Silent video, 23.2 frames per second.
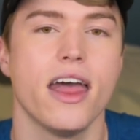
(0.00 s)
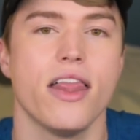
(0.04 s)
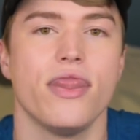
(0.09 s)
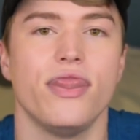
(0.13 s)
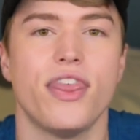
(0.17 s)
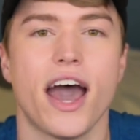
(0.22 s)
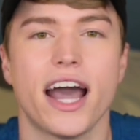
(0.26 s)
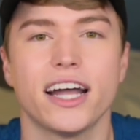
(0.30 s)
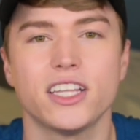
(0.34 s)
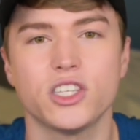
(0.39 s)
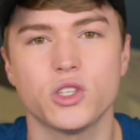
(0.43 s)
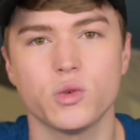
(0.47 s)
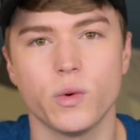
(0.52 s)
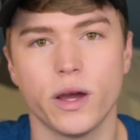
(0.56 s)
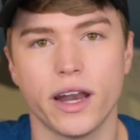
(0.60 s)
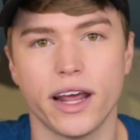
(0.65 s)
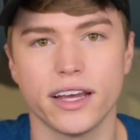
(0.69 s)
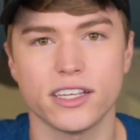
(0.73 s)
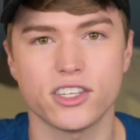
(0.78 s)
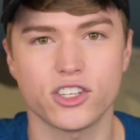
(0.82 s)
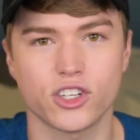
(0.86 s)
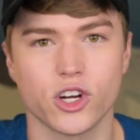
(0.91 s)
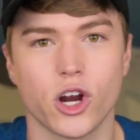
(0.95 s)
that's when
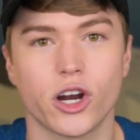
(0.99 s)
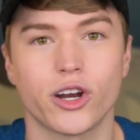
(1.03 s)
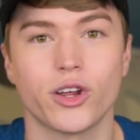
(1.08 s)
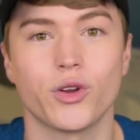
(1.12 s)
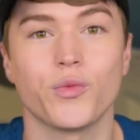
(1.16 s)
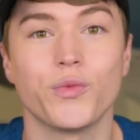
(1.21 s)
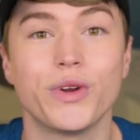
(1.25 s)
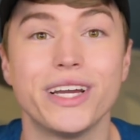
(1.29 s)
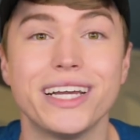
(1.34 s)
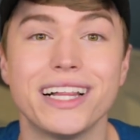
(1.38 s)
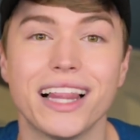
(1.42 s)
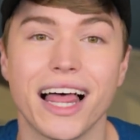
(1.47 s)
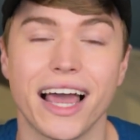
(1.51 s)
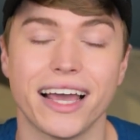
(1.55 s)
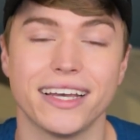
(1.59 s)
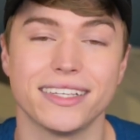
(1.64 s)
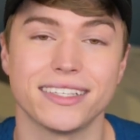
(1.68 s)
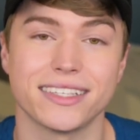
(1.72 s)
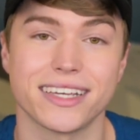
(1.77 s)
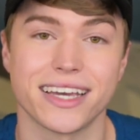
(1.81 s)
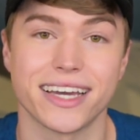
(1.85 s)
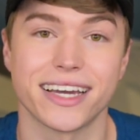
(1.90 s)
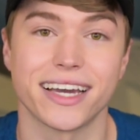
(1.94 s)
I started
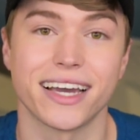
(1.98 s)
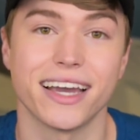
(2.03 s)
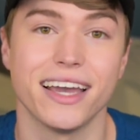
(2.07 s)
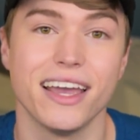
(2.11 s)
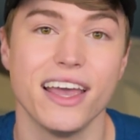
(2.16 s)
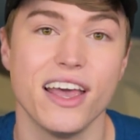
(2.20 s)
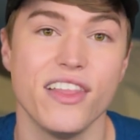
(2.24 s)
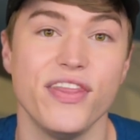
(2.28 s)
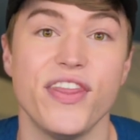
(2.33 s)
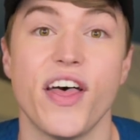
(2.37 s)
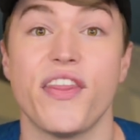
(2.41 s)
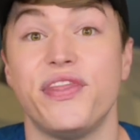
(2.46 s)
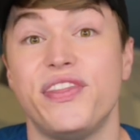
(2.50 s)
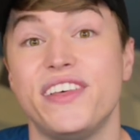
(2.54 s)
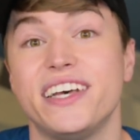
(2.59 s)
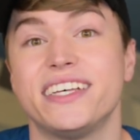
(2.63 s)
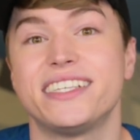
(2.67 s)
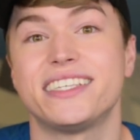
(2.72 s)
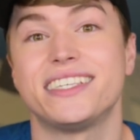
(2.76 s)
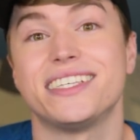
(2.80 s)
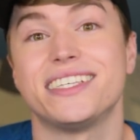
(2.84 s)
realizing that this